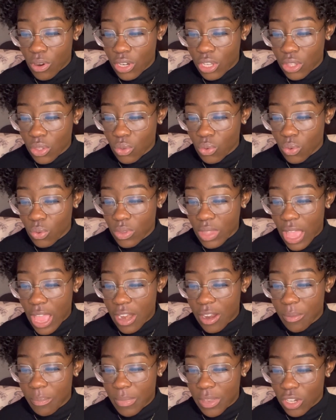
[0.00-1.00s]
schools and
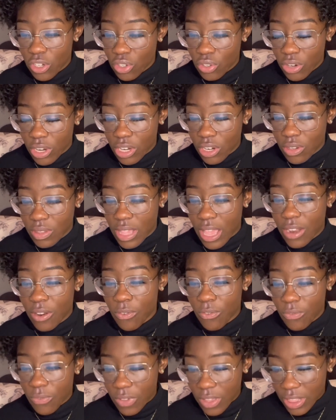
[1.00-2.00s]
administrators and
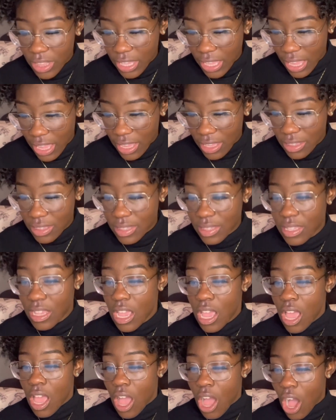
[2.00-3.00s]
affiliates
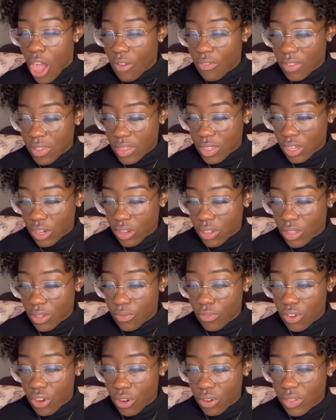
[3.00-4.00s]
of a series of
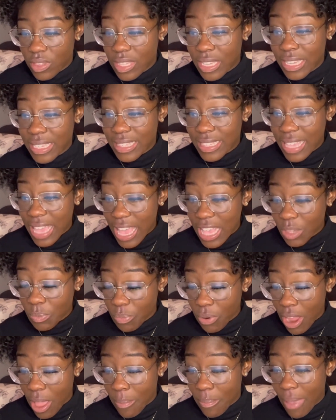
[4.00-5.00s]
nursing test
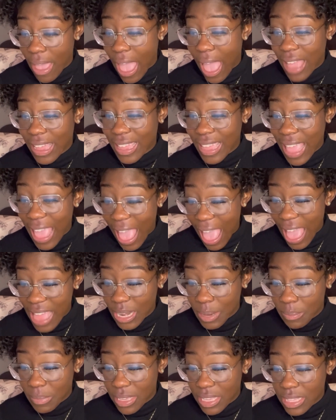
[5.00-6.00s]
prep
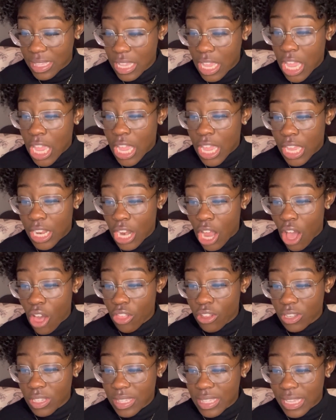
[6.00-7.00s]
academies in
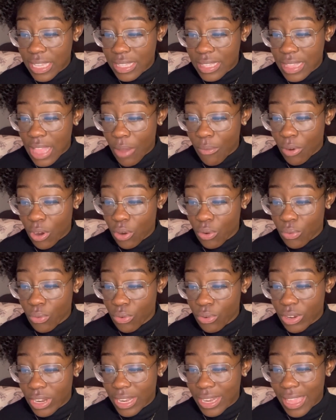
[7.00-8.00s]
other states that
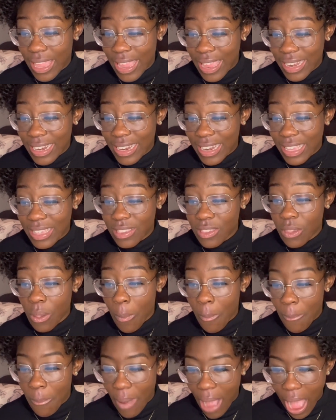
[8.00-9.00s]
recruited candidates to
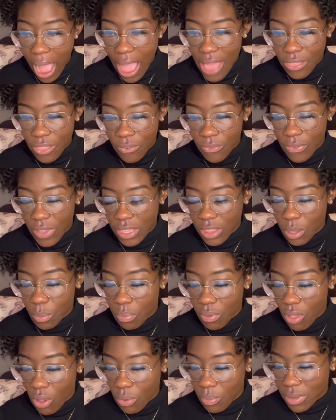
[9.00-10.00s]
buy the fake
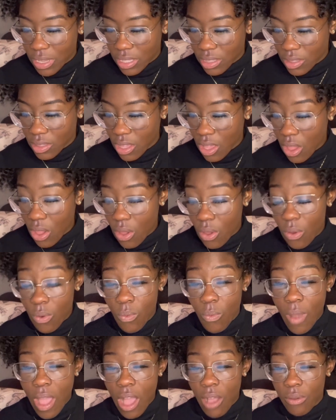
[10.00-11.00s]
diplomas.
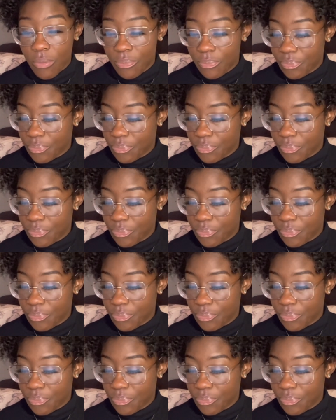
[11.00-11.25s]
Wow.